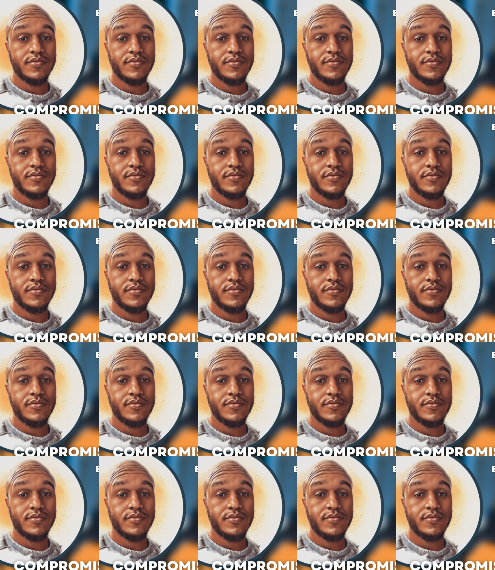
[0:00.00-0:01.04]

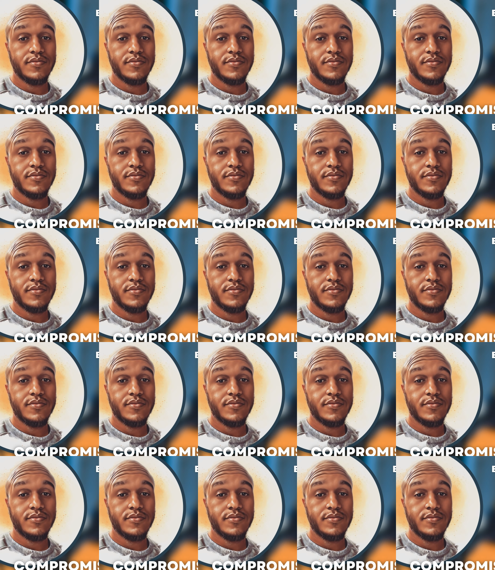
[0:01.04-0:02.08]

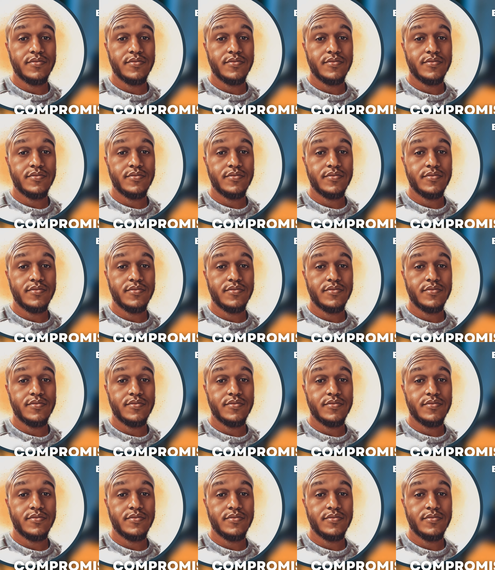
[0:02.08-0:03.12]

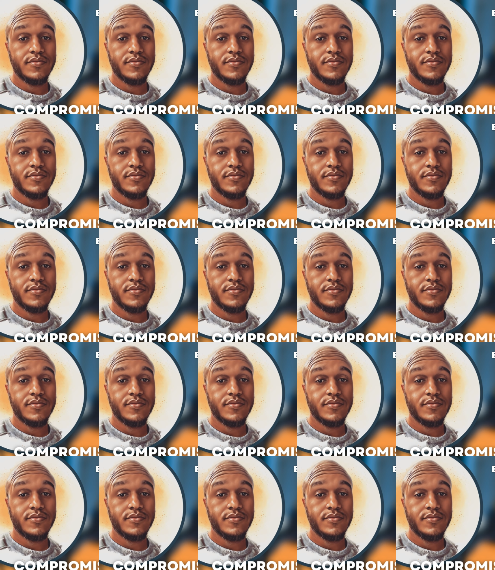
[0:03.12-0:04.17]

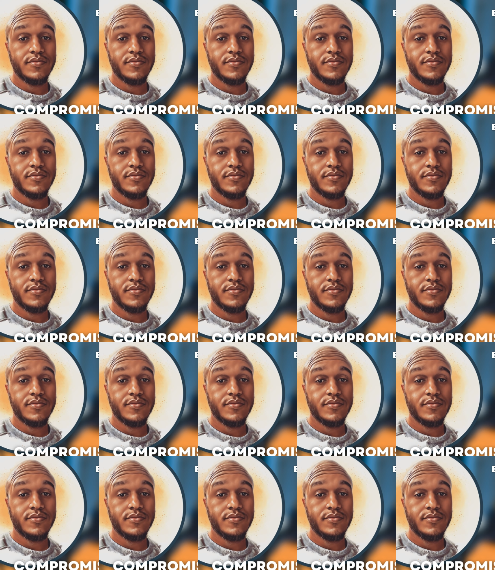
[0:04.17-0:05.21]

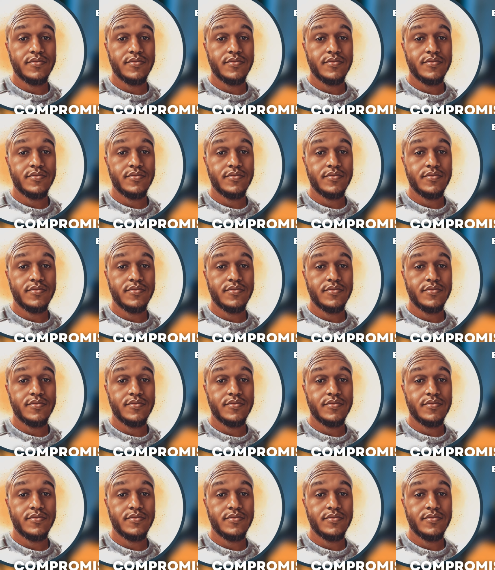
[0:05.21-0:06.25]

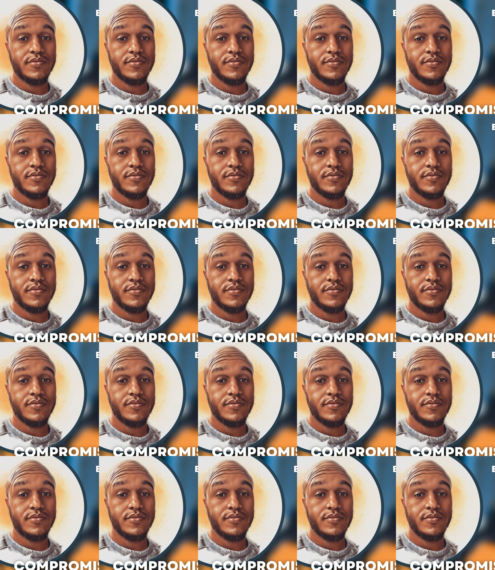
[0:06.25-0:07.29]

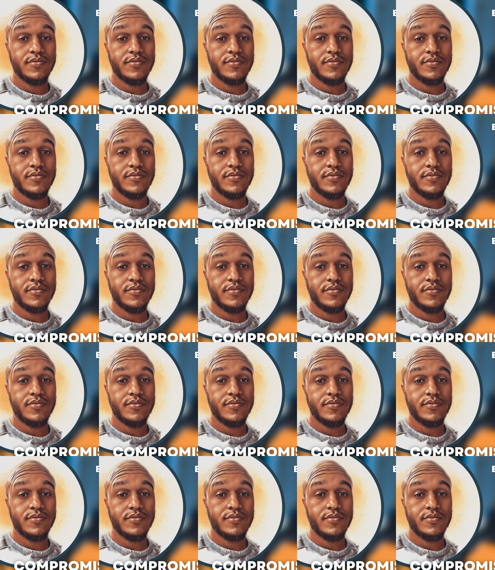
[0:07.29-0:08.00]
(no lip movement)